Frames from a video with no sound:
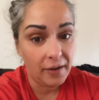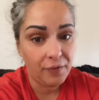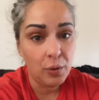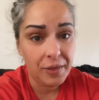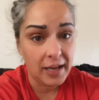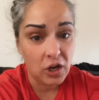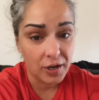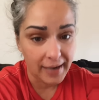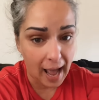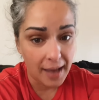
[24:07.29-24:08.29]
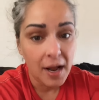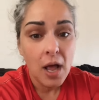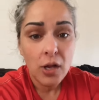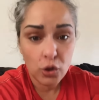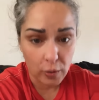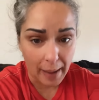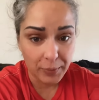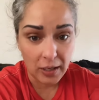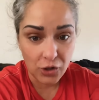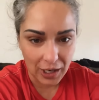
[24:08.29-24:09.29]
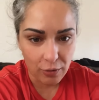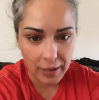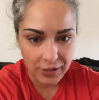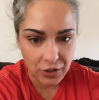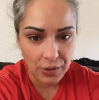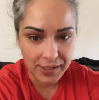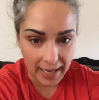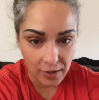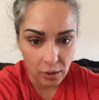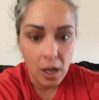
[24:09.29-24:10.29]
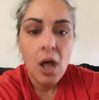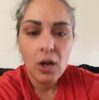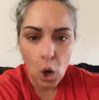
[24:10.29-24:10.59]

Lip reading: If you think you're not trapped in a generational cycle,